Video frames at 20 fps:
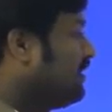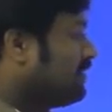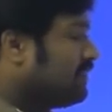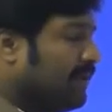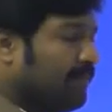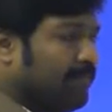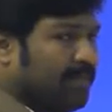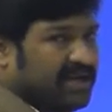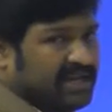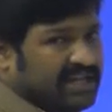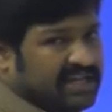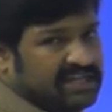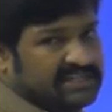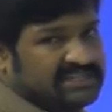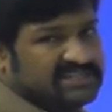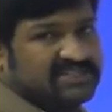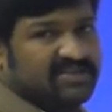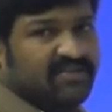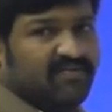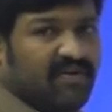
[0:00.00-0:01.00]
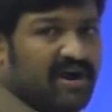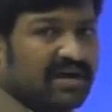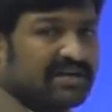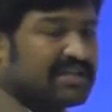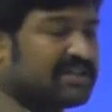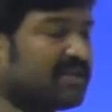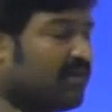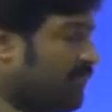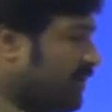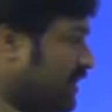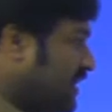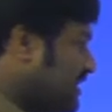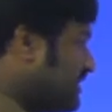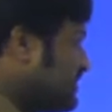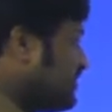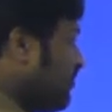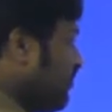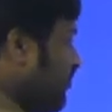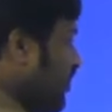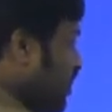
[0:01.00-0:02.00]
the materials. What are the
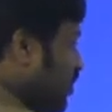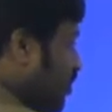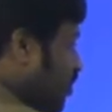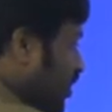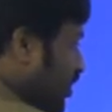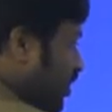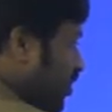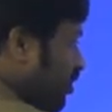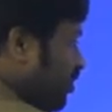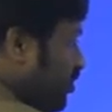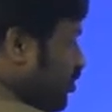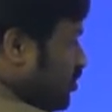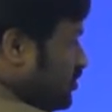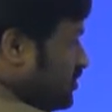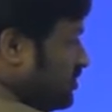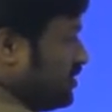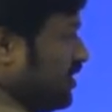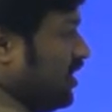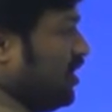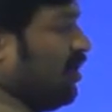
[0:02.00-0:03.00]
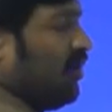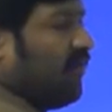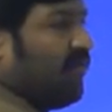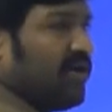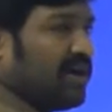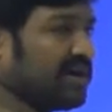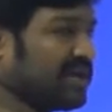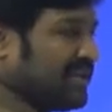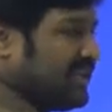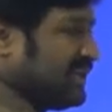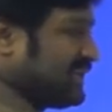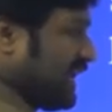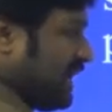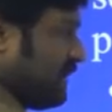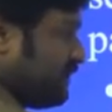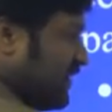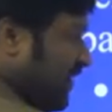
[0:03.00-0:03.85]
metals we are going to use? What are the types